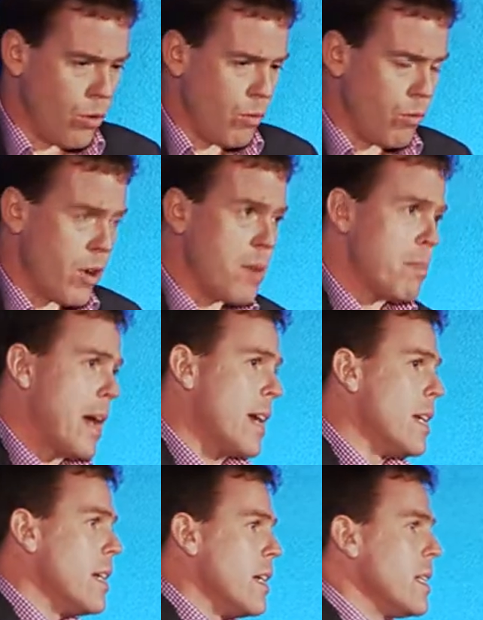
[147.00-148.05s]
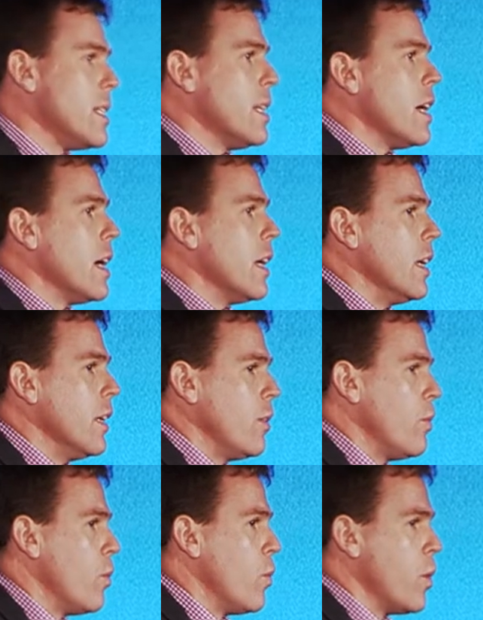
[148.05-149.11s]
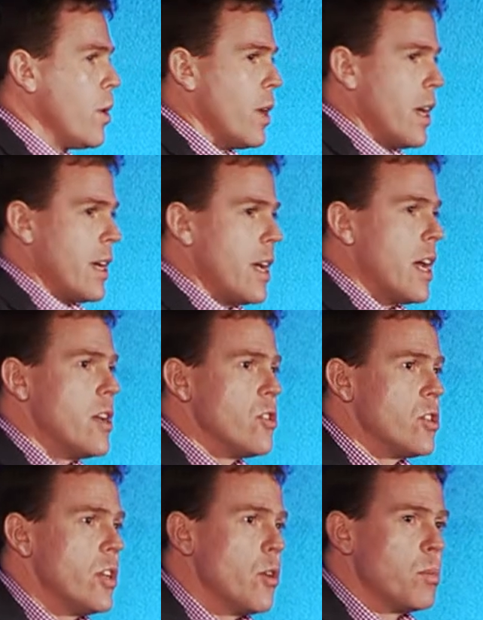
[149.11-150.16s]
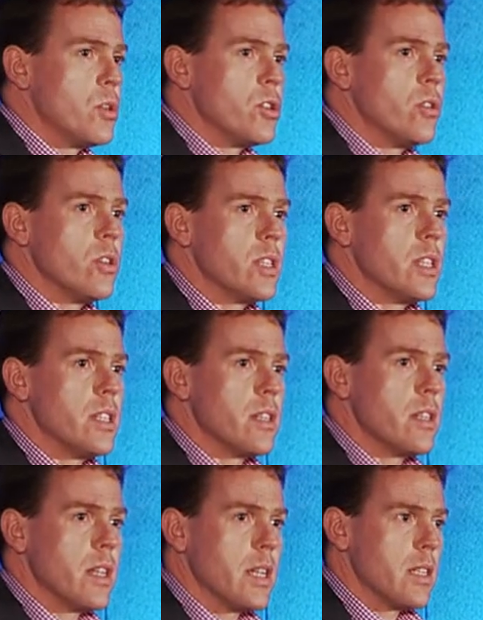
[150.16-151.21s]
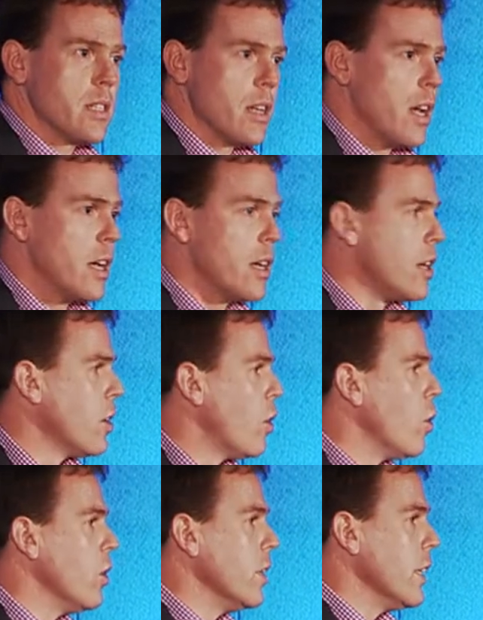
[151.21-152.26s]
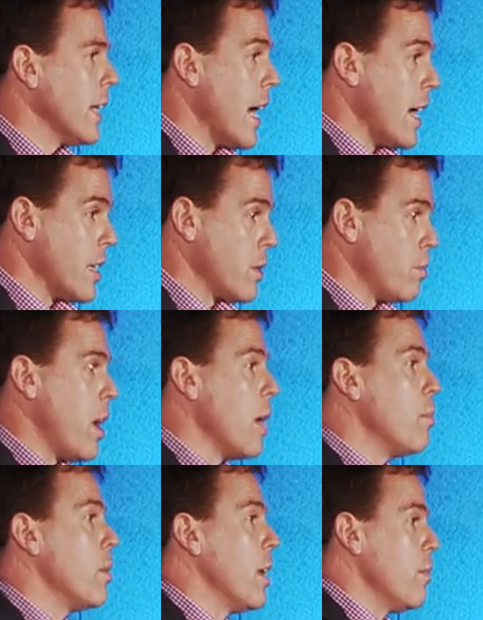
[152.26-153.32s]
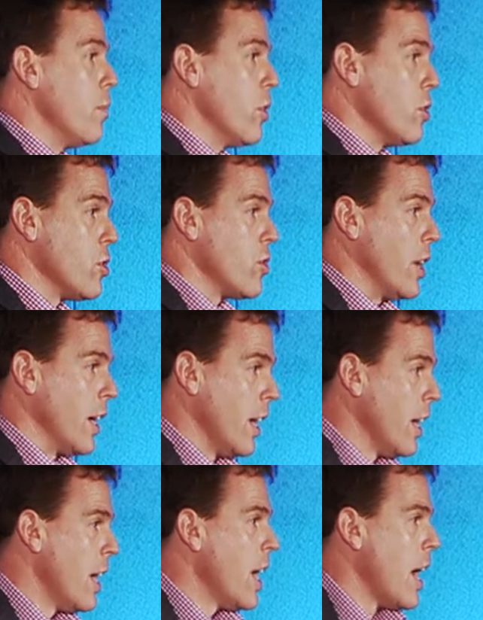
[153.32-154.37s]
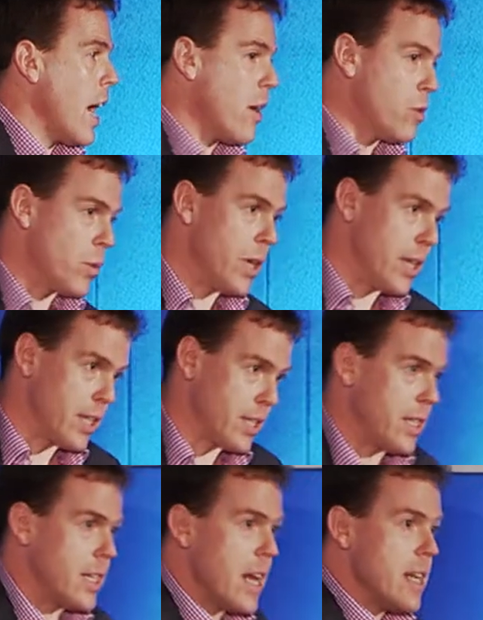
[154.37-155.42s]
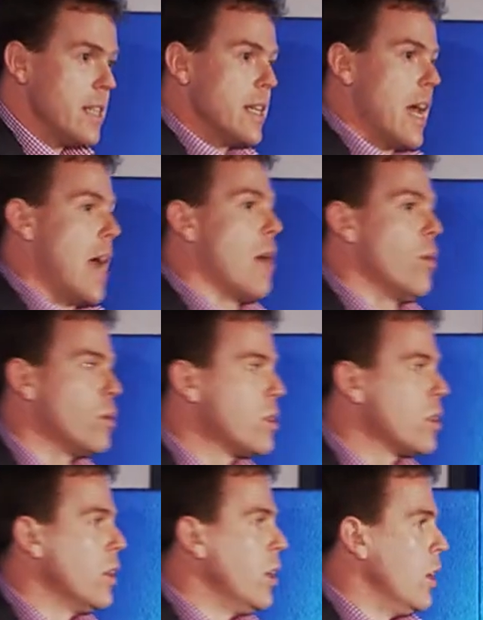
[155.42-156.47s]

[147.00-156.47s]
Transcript: right back in 99, we were engaged in opportunities, things like oil and gas pipeline monitoring. How do we extend out